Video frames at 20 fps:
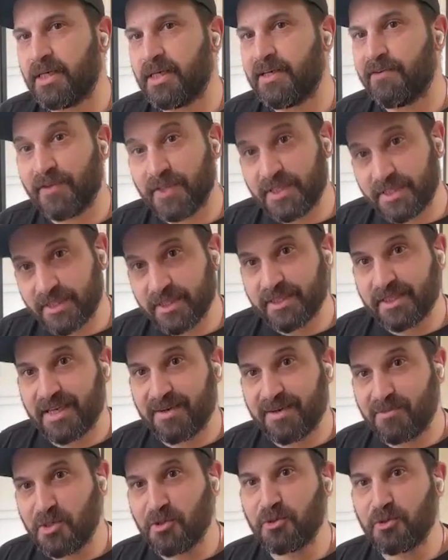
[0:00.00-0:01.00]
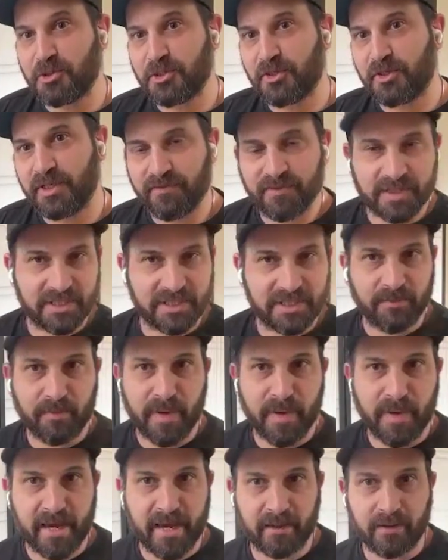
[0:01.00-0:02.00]
if it's the same user, if it's a
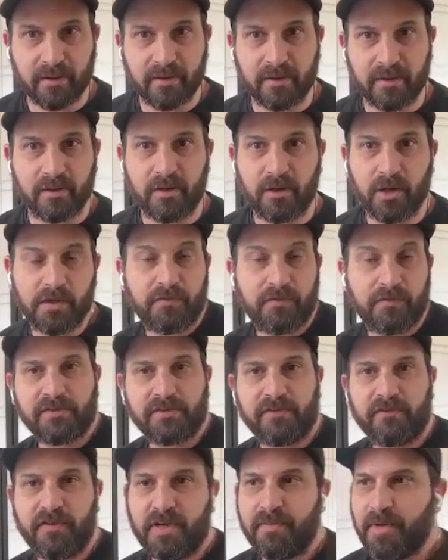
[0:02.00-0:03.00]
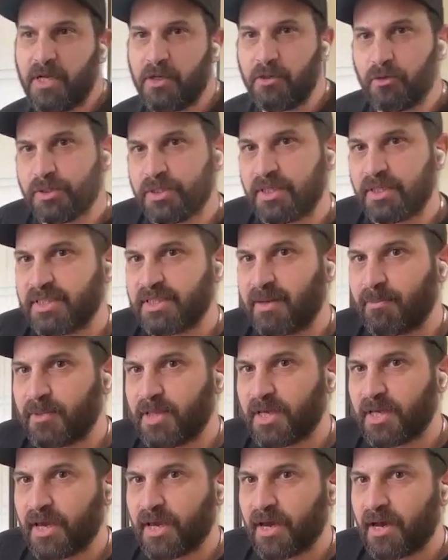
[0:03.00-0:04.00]
male, or if it's a female using
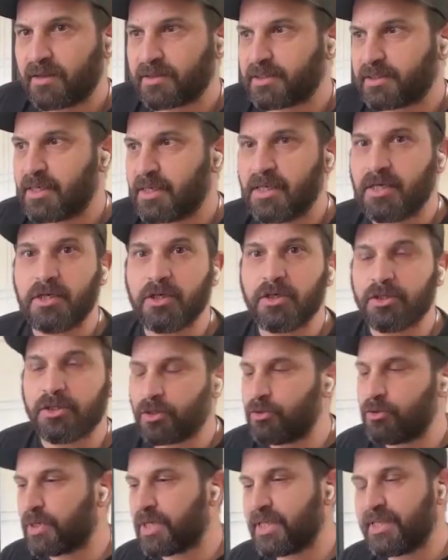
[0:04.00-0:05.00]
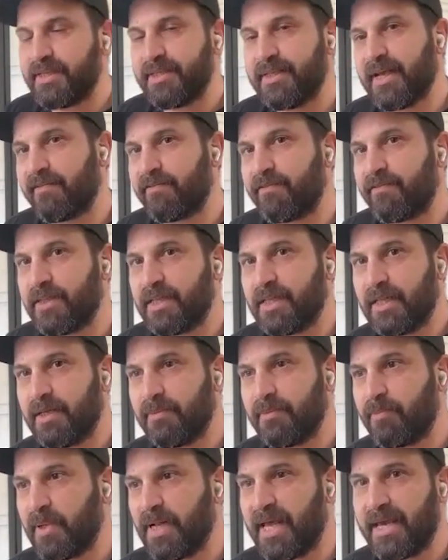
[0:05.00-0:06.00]
something else. So you can
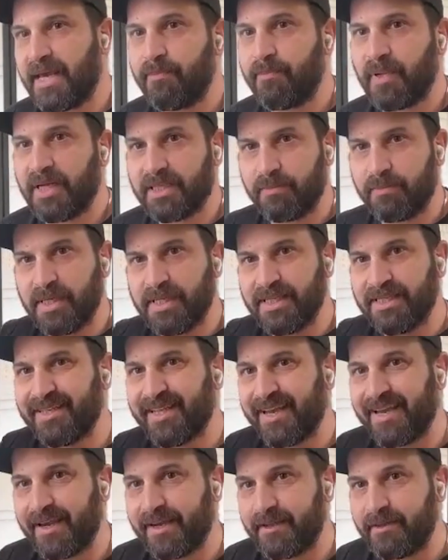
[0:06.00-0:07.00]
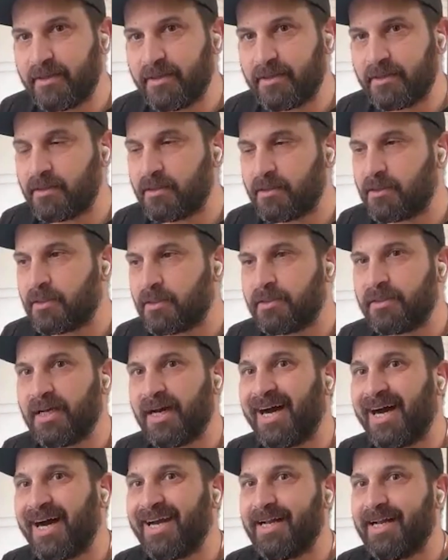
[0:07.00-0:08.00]
definitely play, but maintain
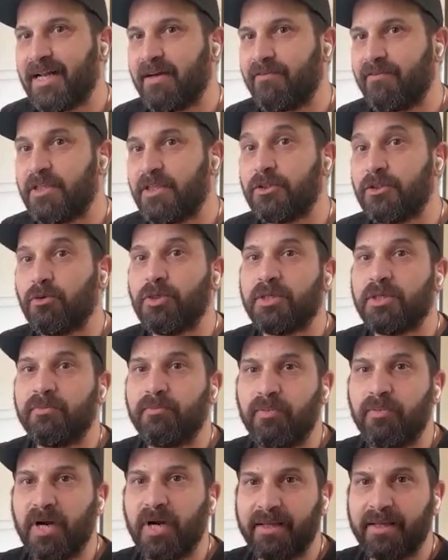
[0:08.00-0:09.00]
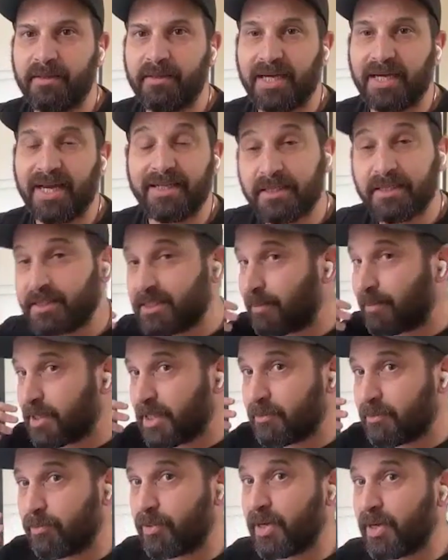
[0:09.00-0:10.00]
the high-level sonic branding. And this is
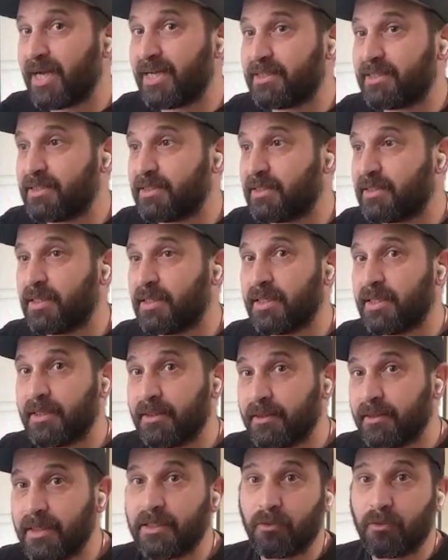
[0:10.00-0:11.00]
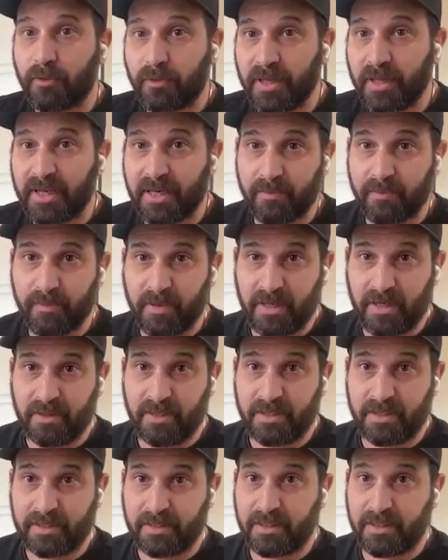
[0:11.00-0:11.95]
something brands need to think about it.